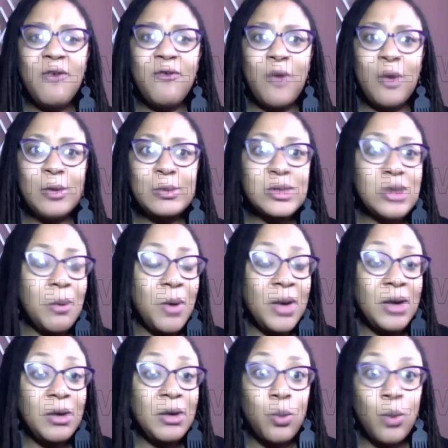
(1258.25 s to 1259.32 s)
For
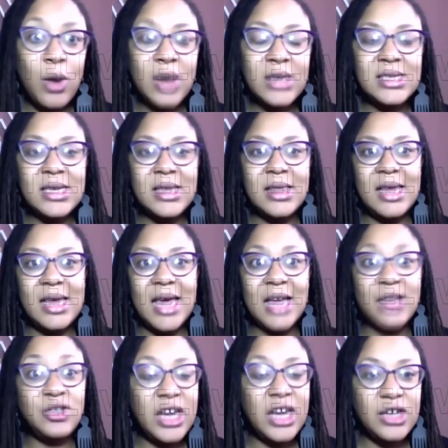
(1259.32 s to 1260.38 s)
someone who works in the
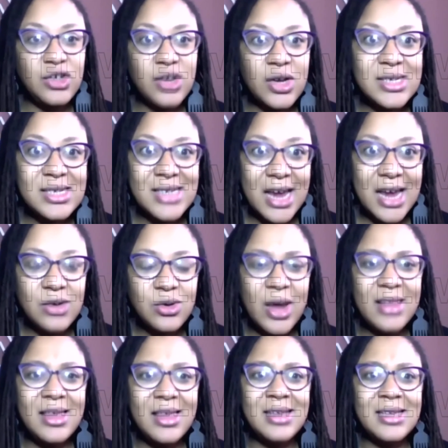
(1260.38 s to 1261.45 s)
education sector,
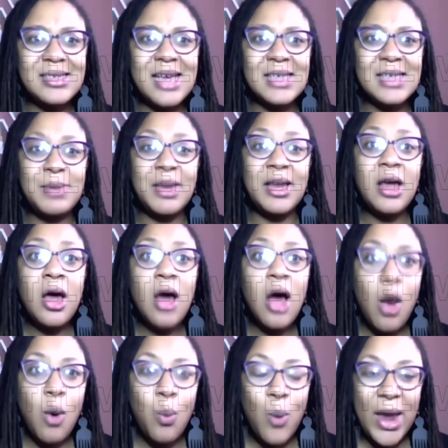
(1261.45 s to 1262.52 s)
I think this has been
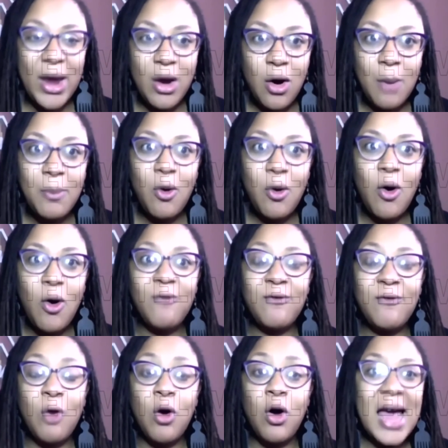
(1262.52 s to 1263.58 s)
a wake-up call
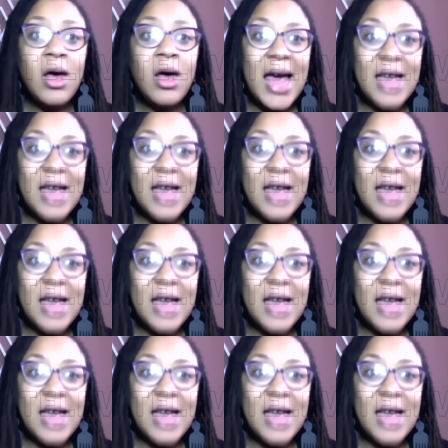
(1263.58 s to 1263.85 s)
for